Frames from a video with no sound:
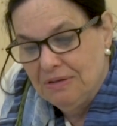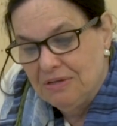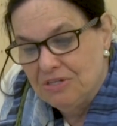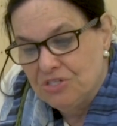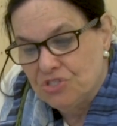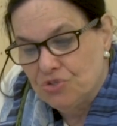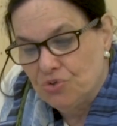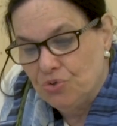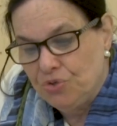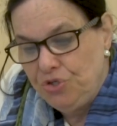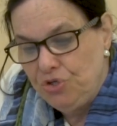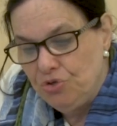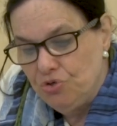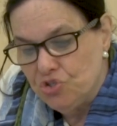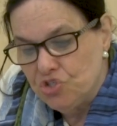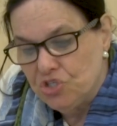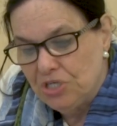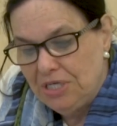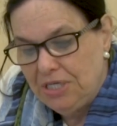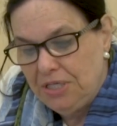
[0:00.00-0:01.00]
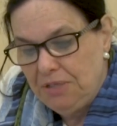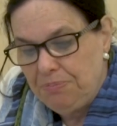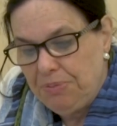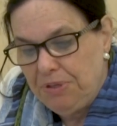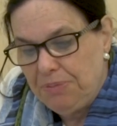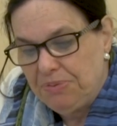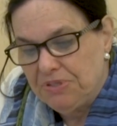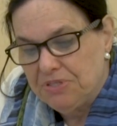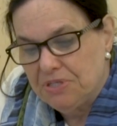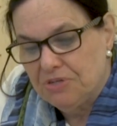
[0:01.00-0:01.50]
So usually
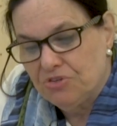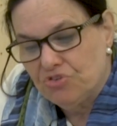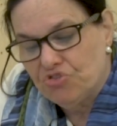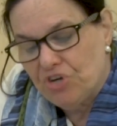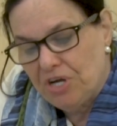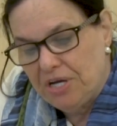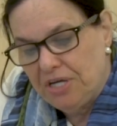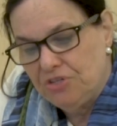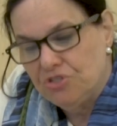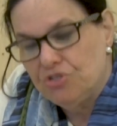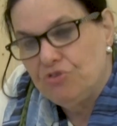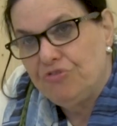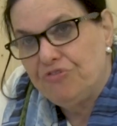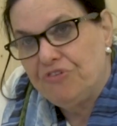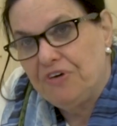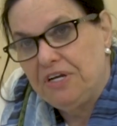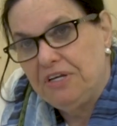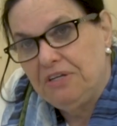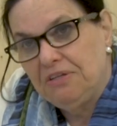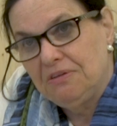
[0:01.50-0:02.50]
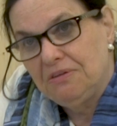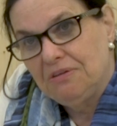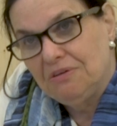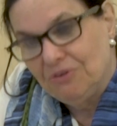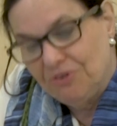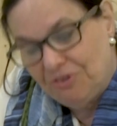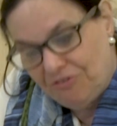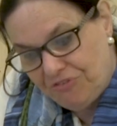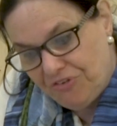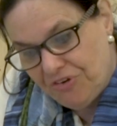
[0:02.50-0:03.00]
people try to find
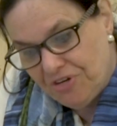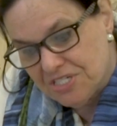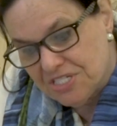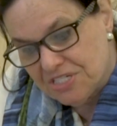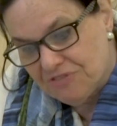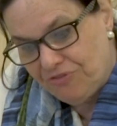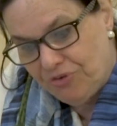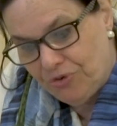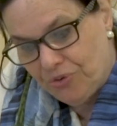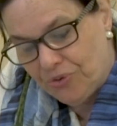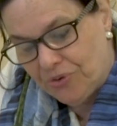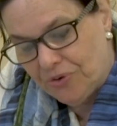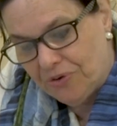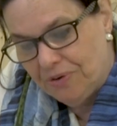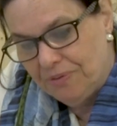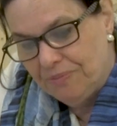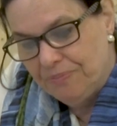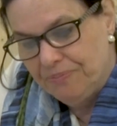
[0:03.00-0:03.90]
on the first floor.